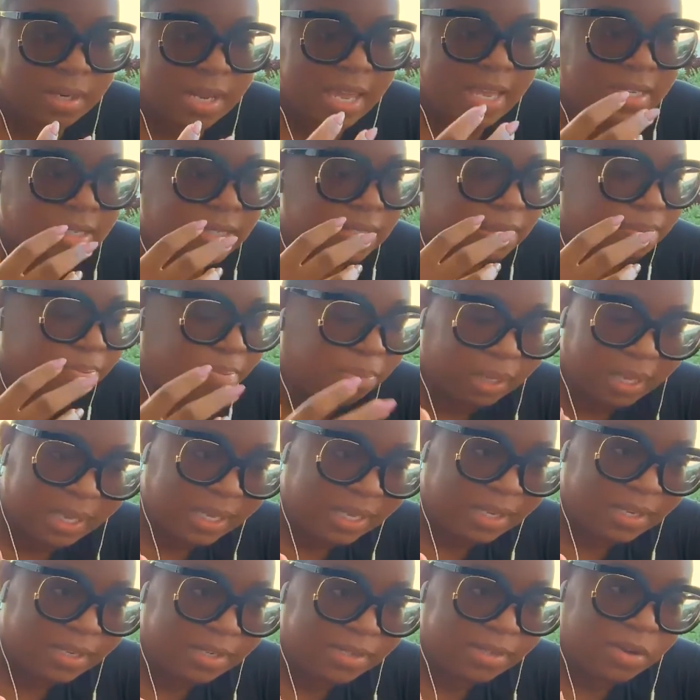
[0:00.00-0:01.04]

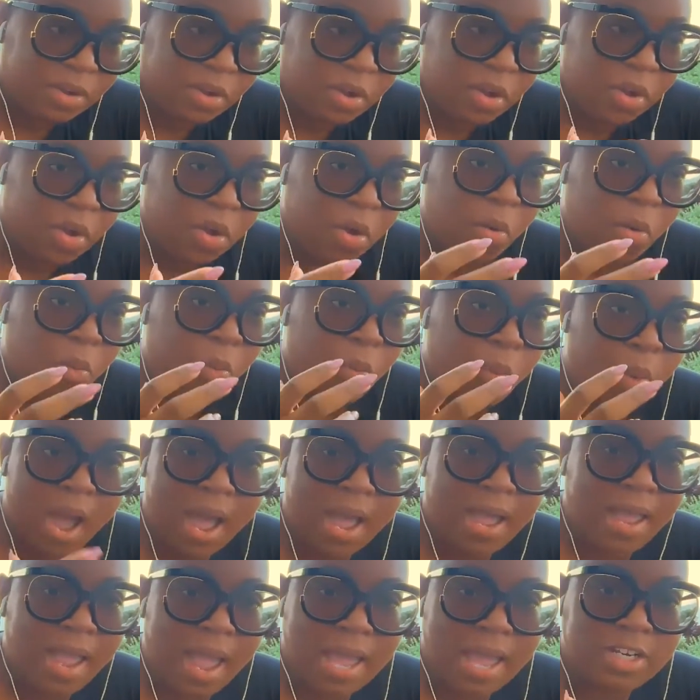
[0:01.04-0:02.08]
explain
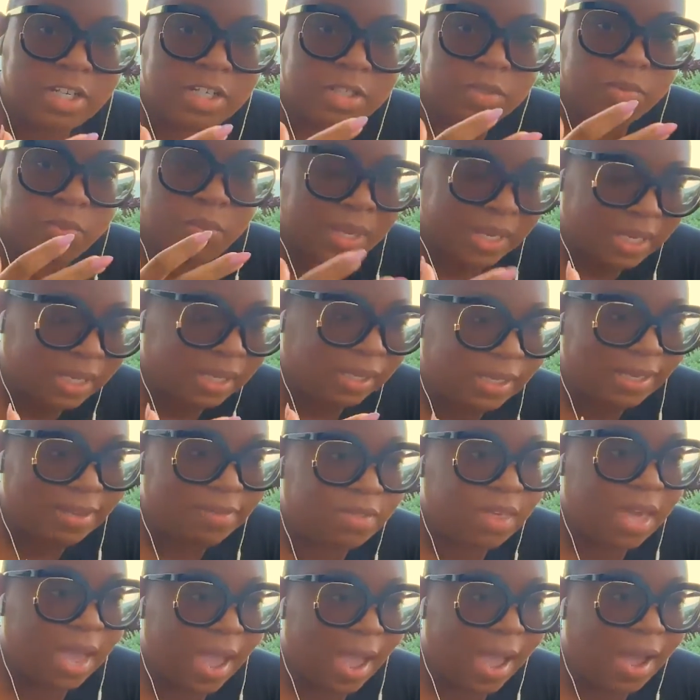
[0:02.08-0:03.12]
why I just wouldn't leave
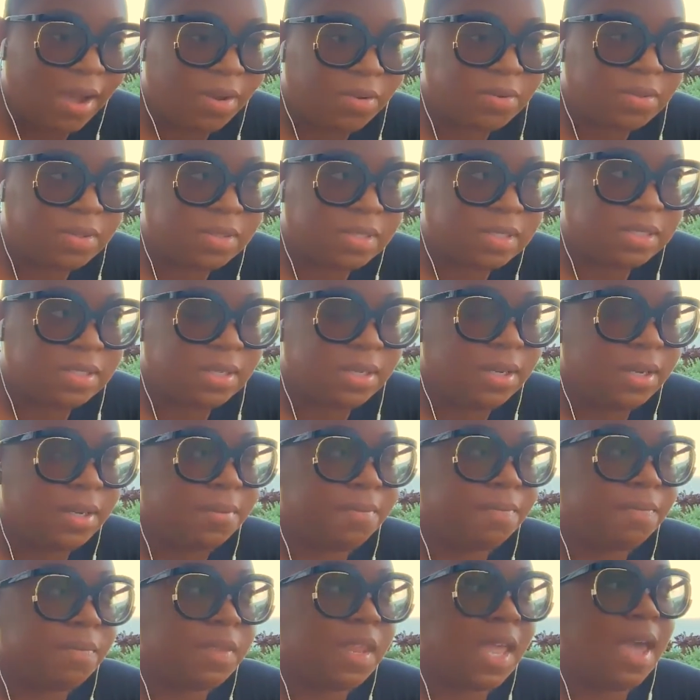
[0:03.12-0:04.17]
the house.
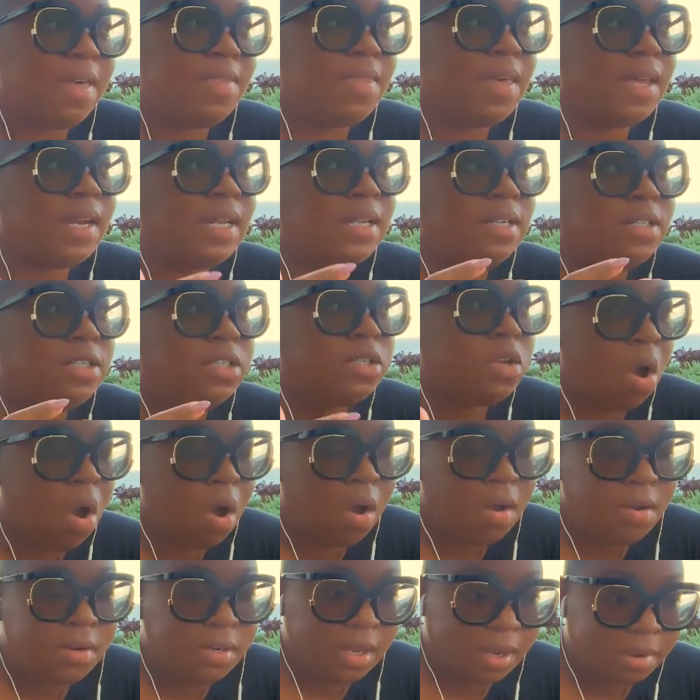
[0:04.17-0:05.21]
And then it
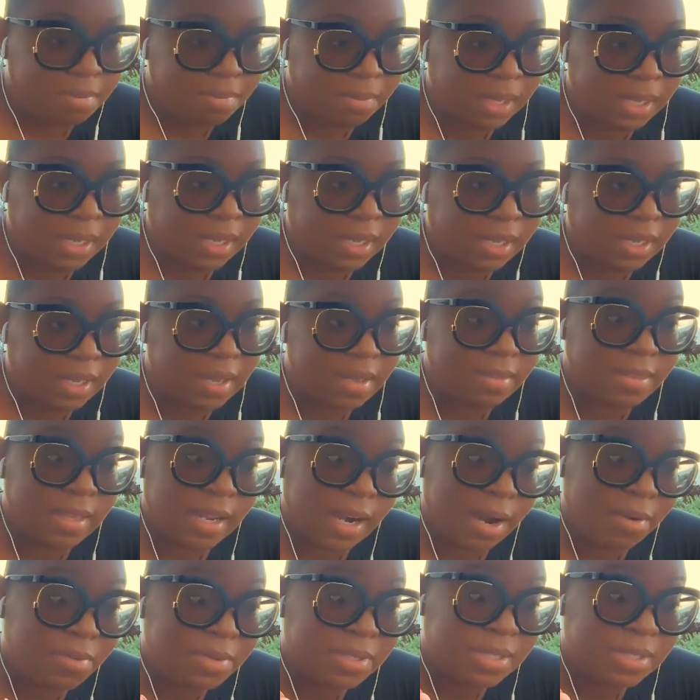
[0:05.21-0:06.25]
dawned on me that I was